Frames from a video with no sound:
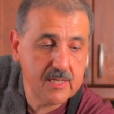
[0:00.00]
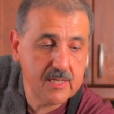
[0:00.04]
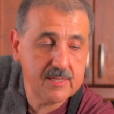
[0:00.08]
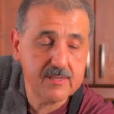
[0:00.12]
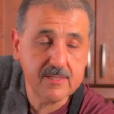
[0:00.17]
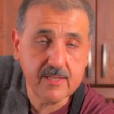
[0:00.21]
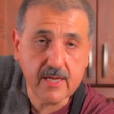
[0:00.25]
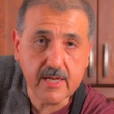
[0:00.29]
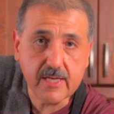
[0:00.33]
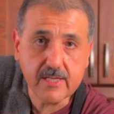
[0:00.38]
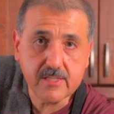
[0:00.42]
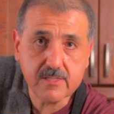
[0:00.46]

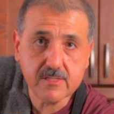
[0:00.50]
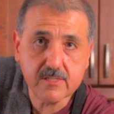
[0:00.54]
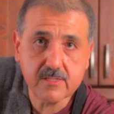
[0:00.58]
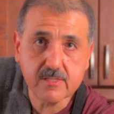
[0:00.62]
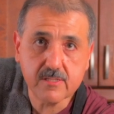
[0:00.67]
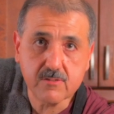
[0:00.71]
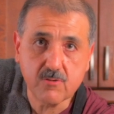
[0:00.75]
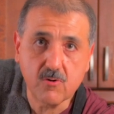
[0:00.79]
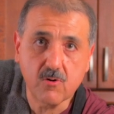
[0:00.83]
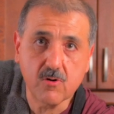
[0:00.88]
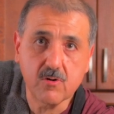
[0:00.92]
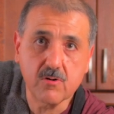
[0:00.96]
dates
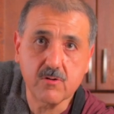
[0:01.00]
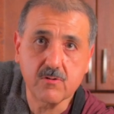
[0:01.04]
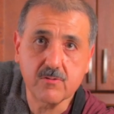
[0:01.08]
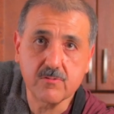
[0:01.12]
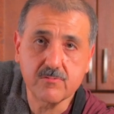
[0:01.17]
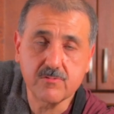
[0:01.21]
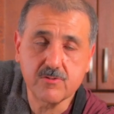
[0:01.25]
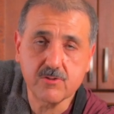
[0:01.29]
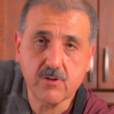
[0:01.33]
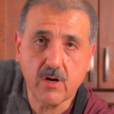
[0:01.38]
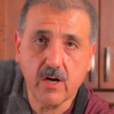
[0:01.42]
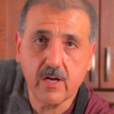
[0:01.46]
or
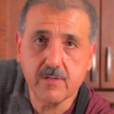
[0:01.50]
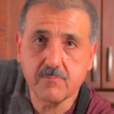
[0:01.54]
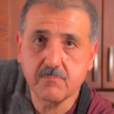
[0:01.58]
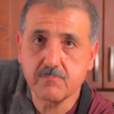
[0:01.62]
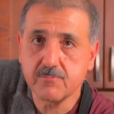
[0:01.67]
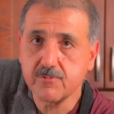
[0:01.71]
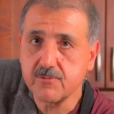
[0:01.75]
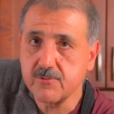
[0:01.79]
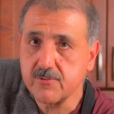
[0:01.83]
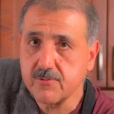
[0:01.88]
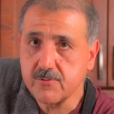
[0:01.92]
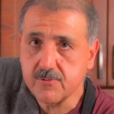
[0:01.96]
dried
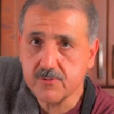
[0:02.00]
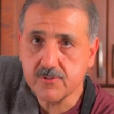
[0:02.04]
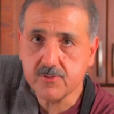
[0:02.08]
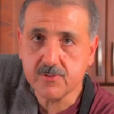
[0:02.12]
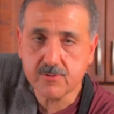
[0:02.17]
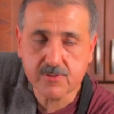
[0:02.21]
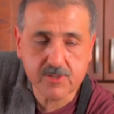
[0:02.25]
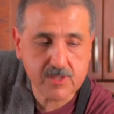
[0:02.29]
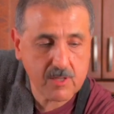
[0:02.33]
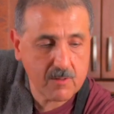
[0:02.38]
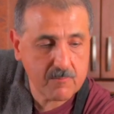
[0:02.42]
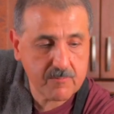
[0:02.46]
prunes or
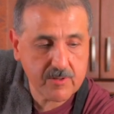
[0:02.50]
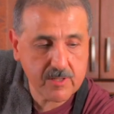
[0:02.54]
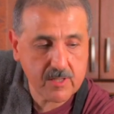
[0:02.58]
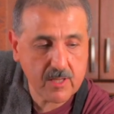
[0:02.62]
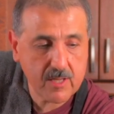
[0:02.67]
something